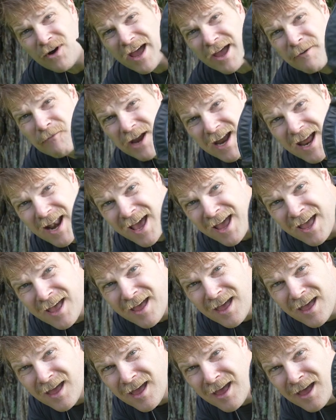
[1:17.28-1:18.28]
it and we're gonna
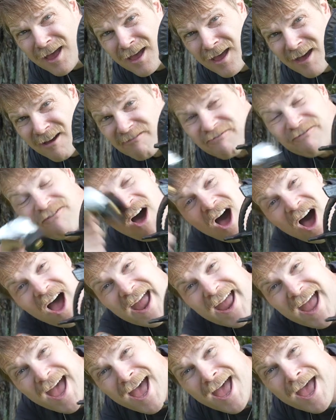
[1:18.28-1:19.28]

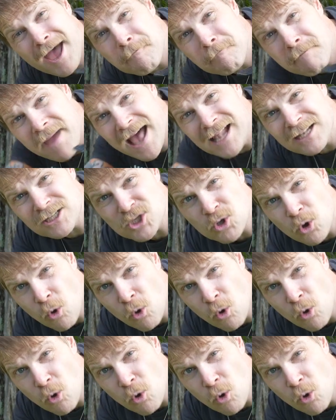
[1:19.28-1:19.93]
fire melt